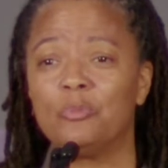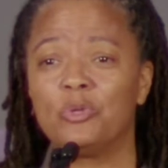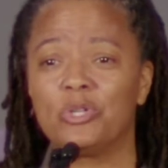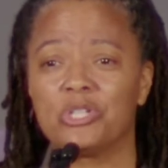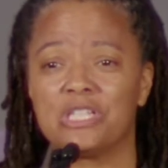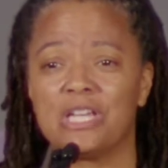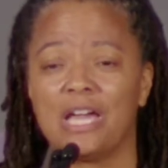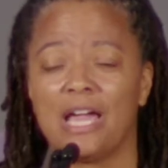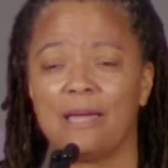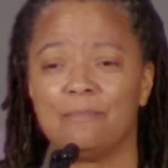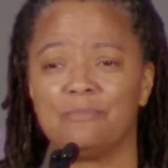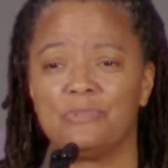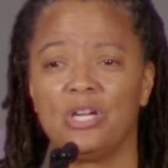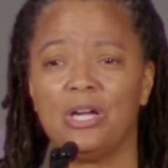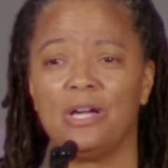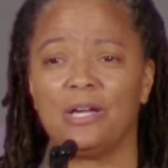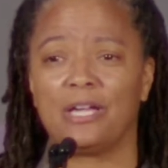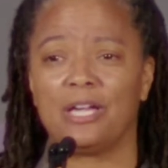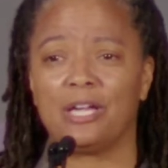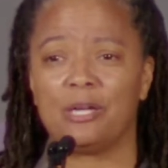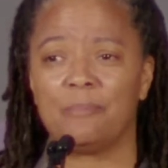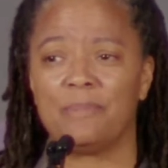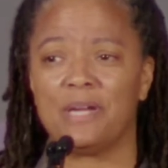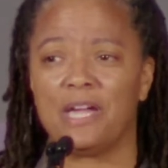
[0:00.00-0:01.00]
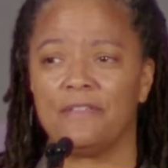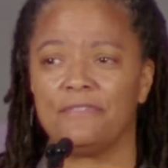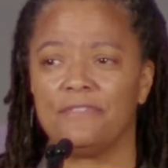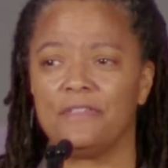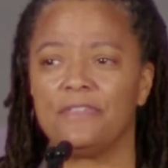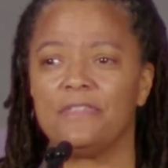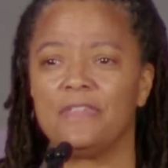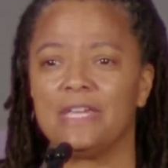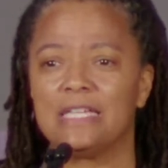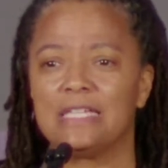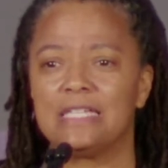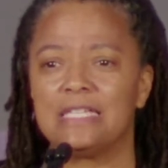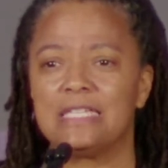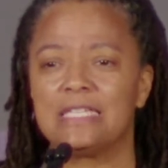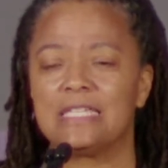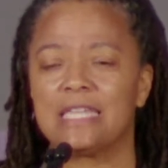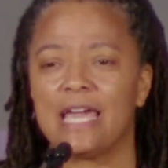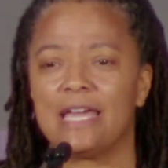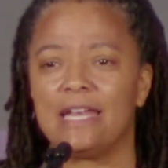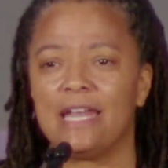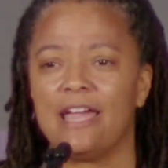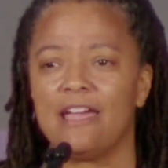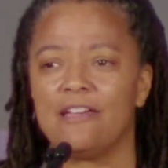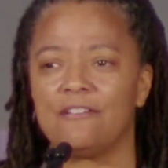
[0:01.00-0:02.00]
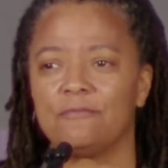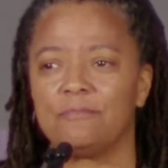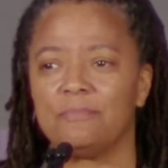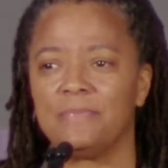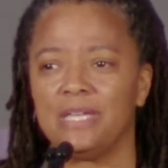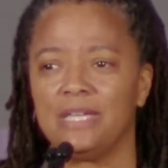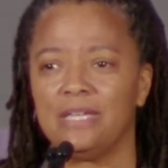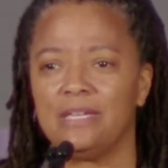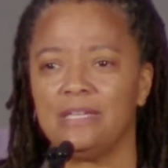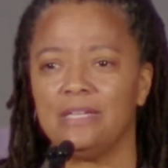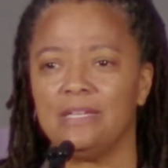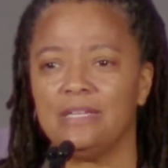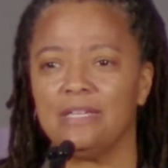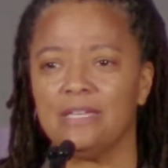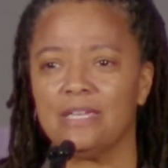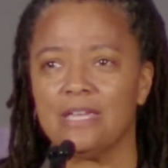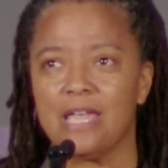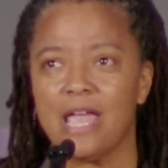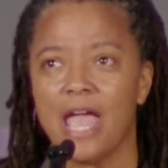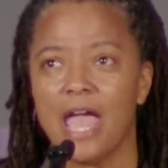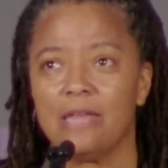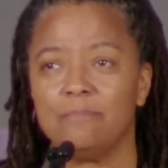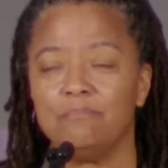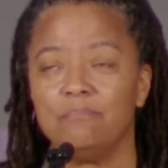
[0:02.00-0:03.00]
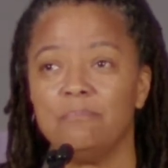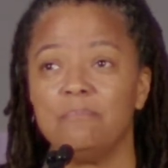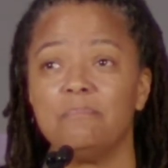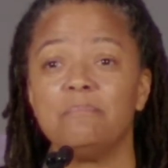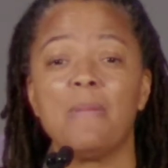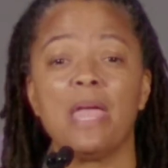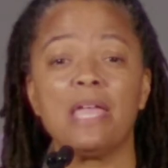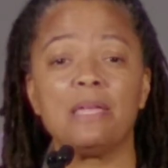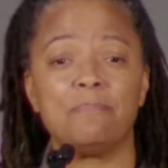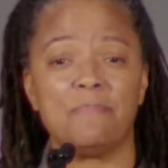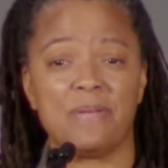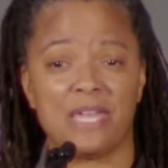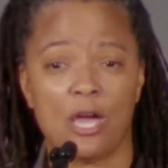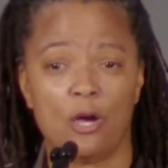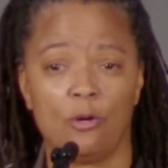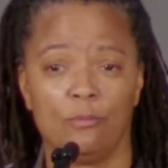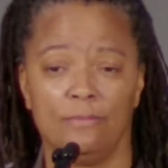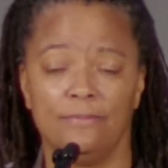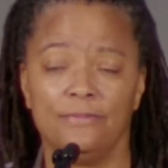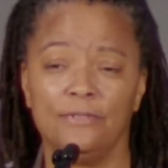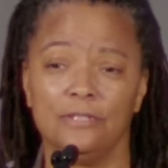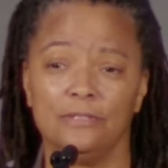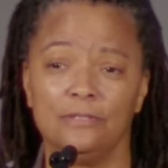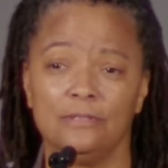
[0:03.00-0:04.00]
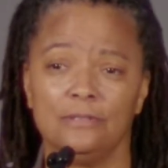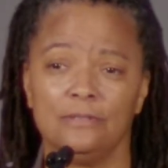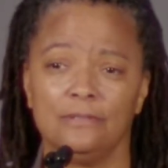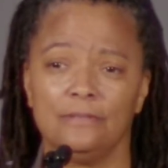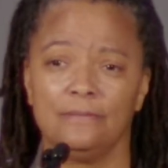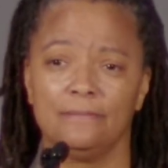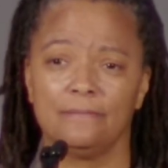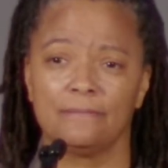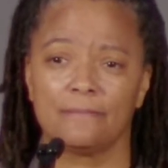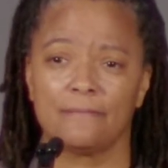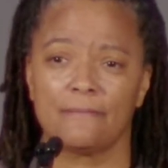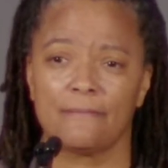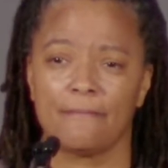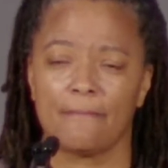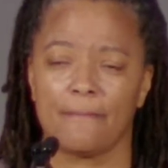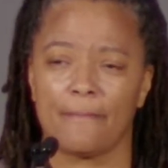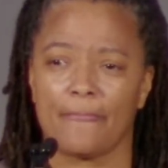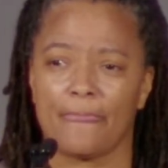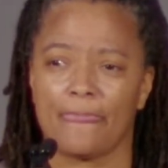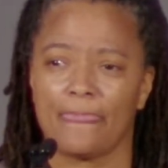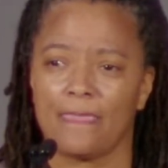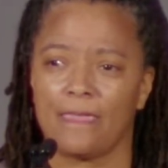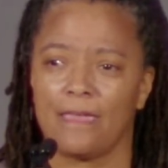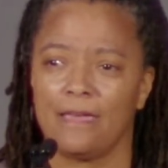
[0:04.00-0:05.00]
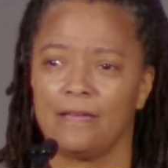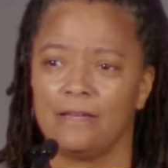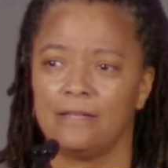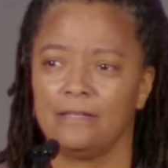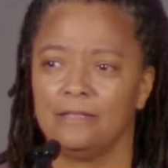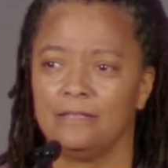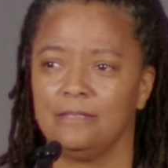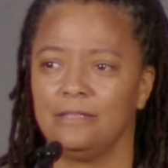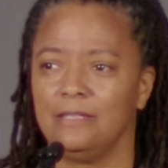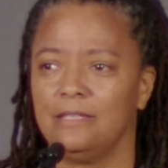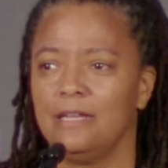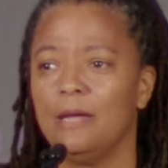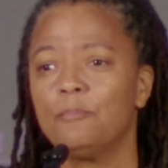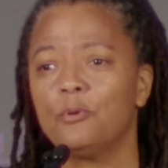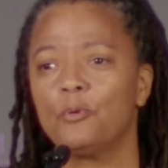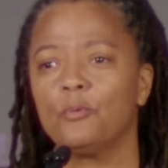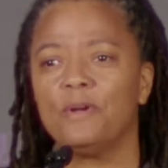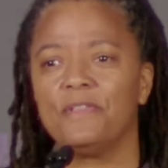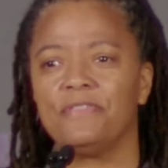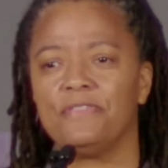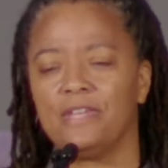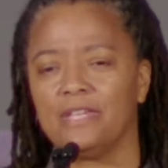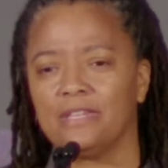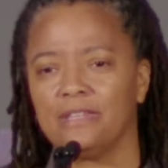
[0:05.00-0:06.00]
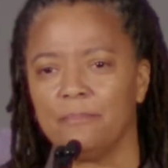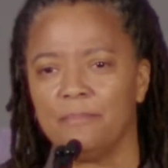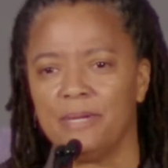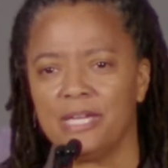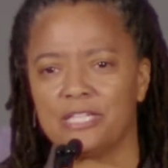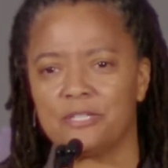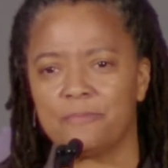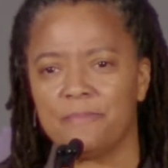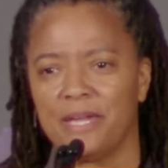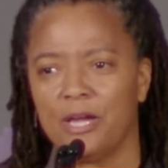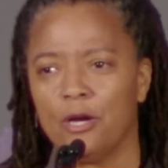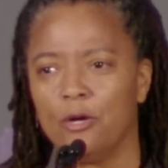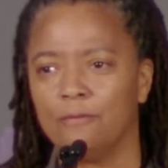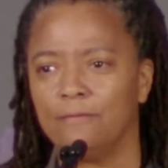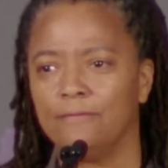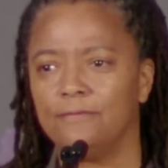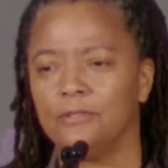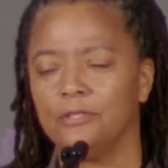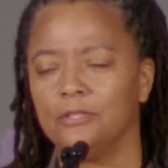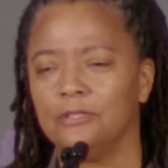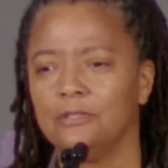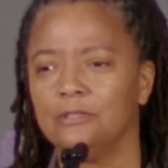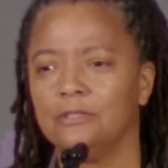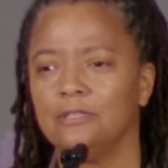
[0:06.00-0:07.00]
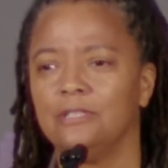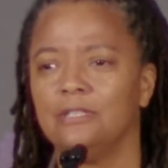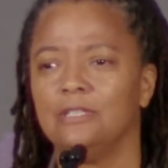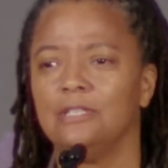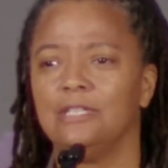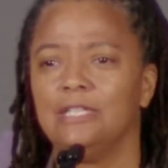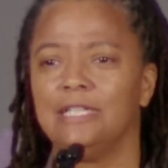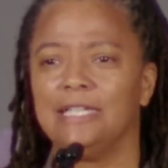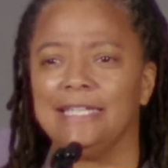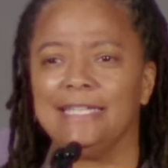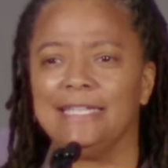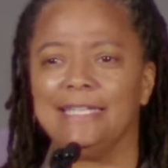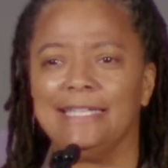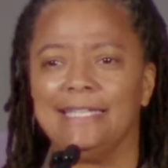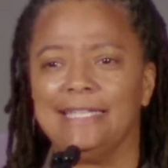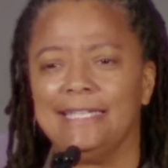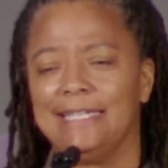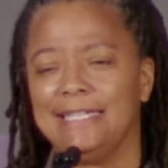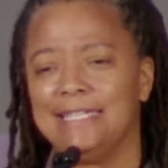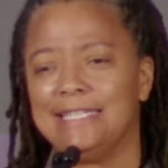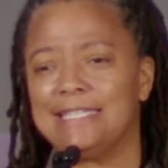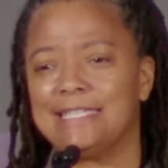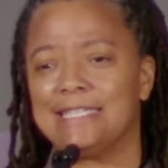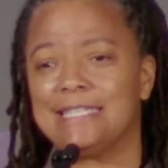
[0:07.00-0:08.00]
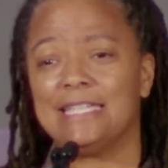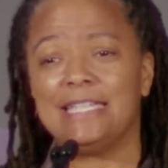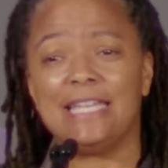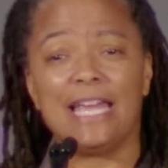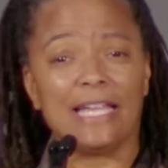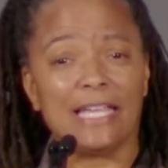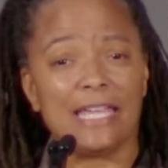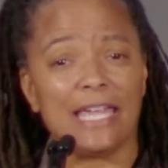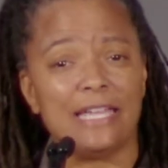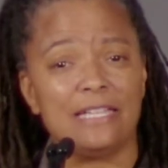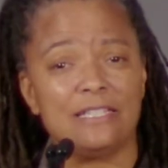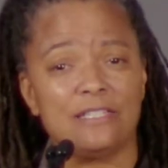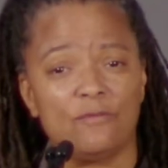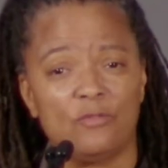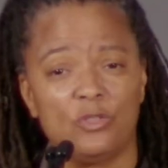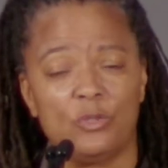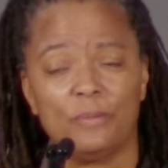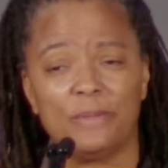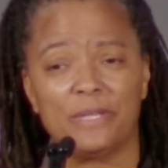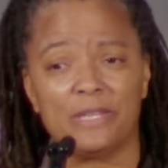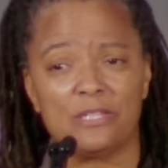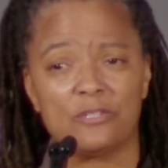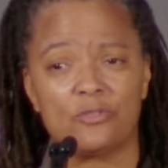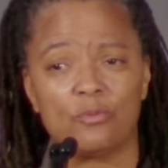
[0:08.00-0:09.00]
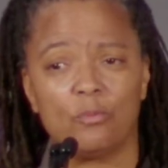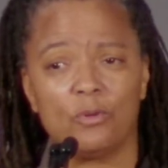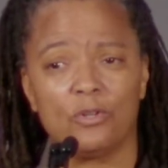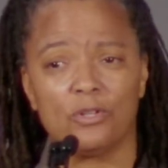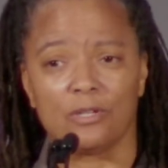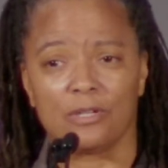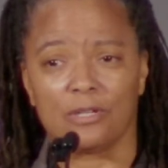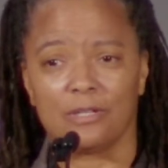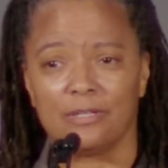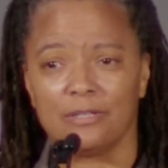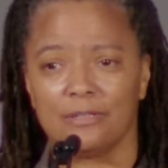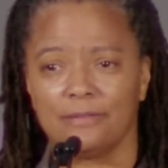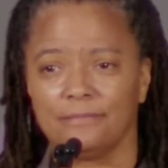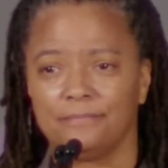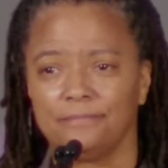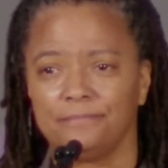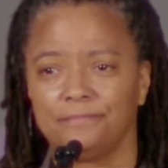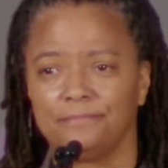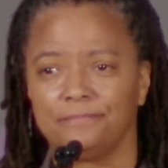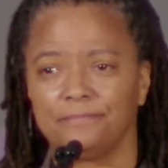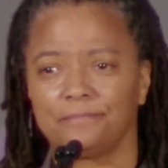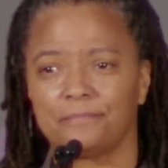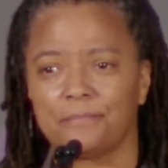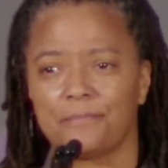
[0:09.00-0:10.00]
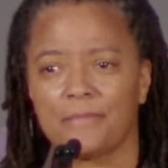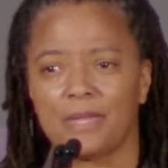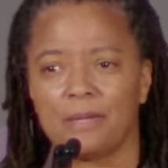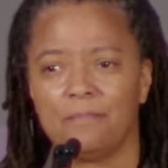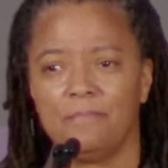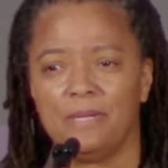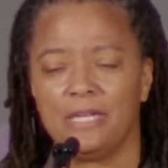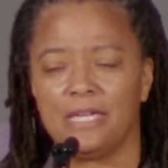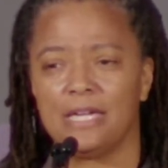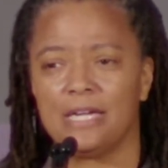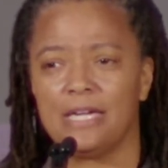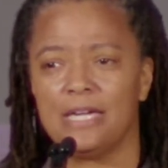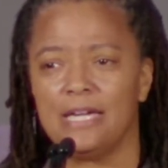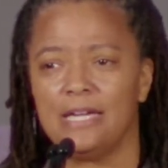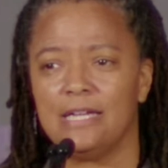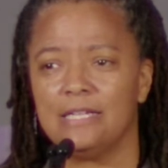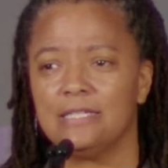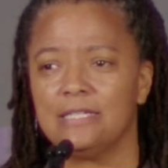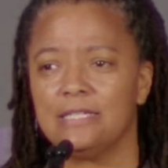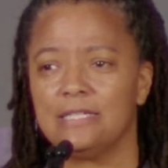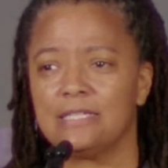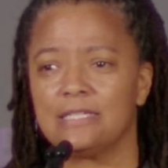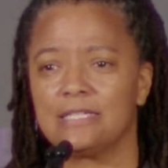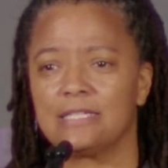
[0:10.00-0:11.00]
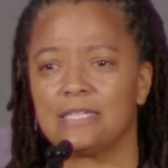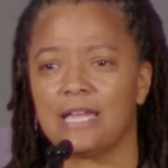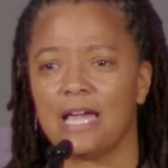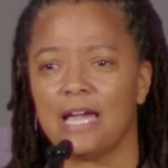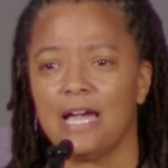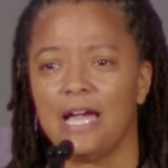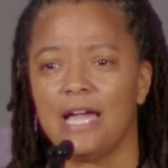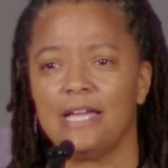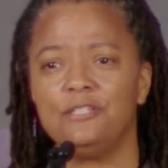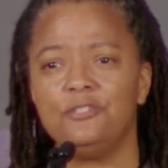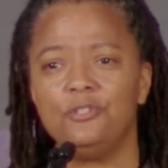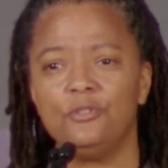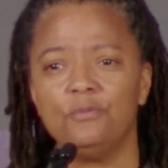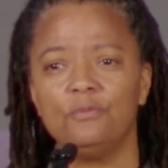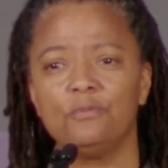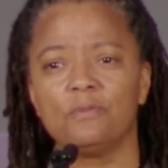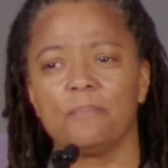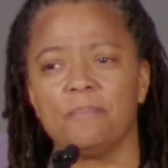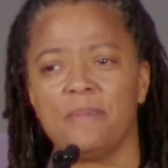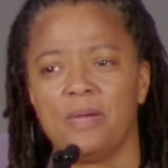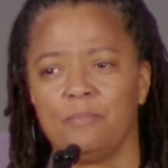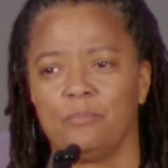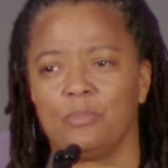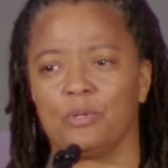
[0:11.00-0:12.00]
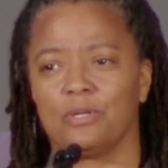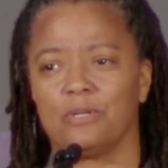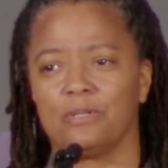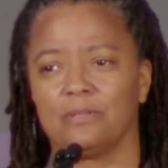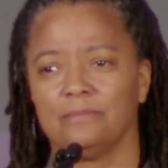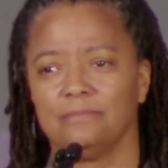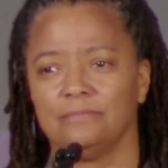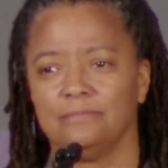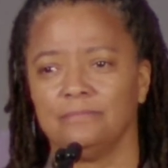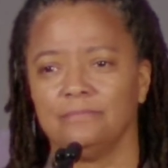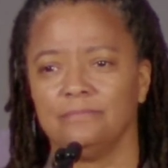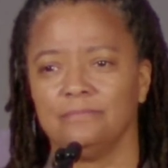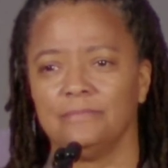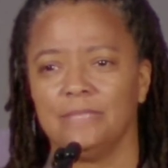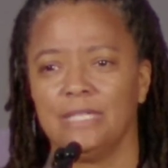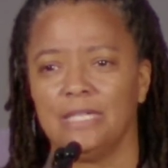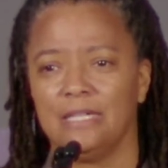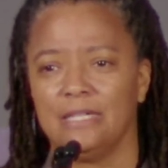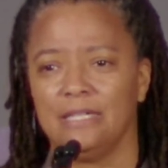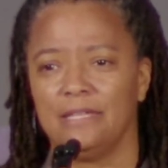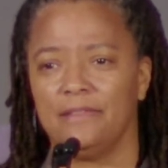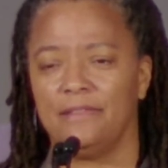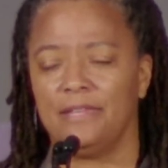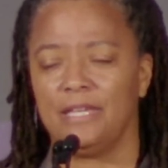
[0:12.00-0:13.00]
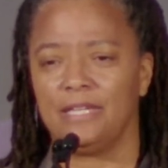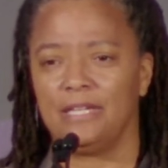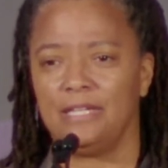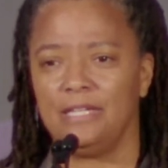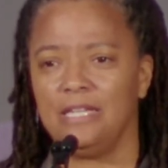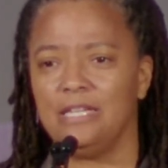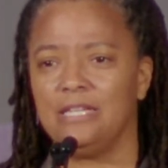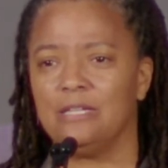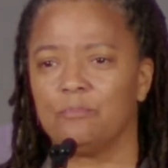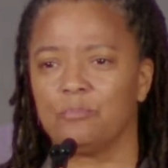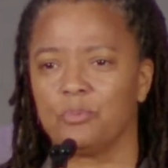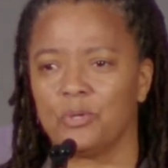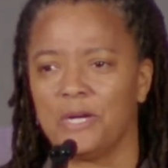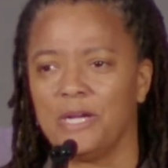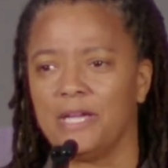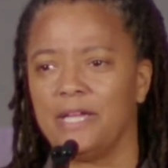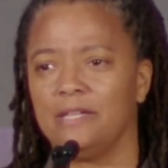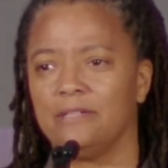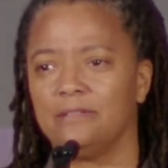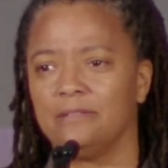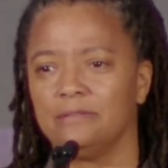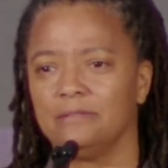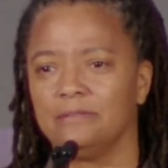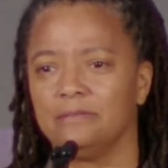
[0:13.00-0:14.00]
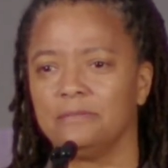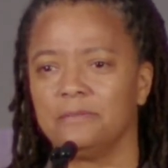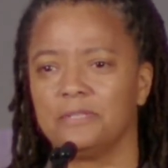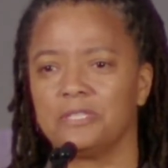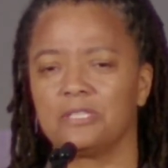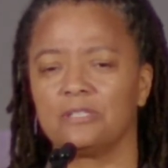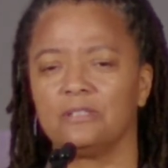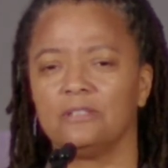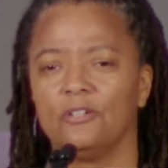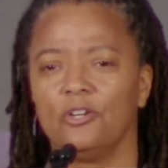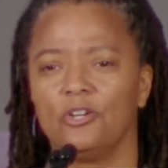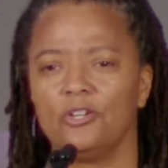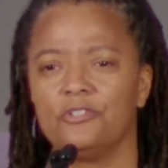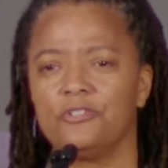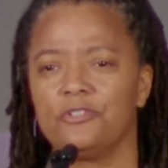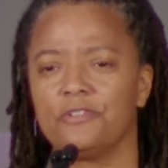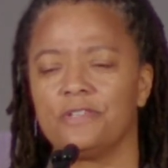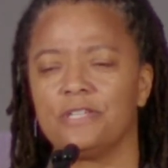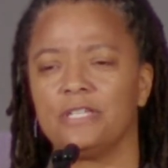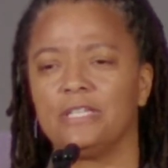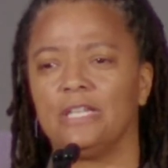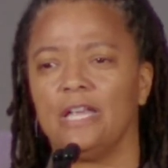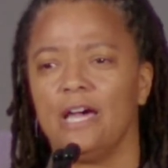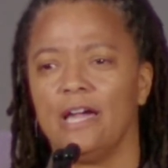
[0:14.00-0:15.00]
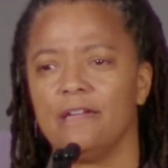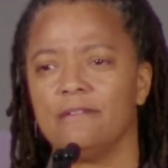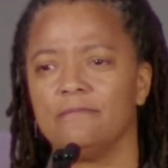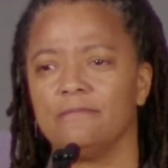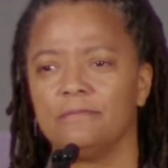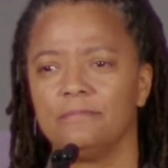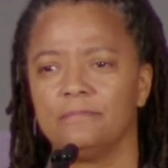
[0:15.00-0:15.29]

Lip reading: more time talking about the things that have me and make me hopeful. The number one thing that makes me hopeful is the decades of doing this work, because I do remember that Anita Bryant was larger than life,